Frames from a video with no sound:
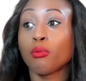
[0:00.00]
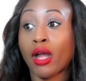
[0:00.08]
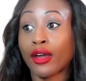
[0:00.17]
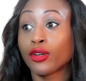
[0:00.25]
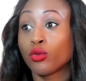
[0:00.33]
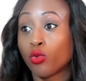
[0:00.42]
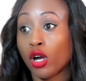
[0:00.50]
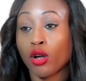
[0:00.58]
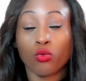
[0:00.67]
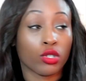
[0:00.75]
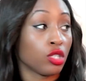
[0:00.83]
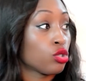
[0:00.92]
So no matter
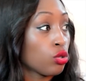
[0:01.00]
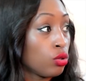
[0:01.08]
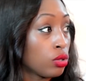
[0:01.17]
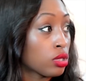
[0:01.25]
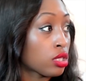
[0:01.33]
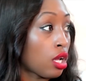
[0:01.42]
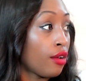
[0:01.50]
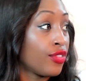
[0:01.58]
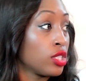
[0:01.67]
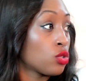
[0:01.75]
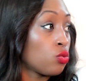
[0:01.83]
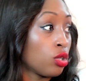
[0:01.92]
what, with the Tools
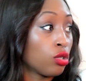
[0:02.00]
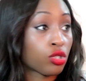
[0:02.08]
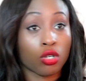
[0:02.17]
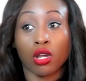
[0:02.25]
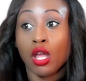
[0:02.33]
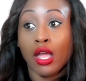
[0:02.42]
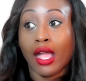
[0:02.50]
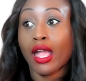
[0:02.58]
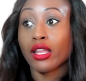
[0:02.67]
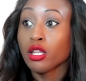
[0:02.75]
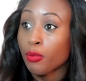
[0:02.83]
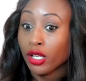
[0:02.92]
of this world or
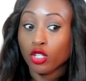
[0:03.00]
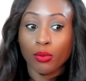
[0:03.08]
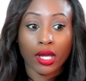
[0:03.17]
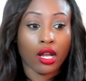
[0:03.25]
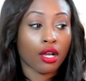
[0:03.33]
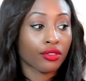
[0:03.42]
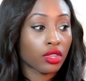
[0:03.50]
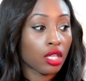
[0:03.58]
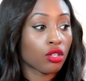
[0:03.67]
anybody, no matter how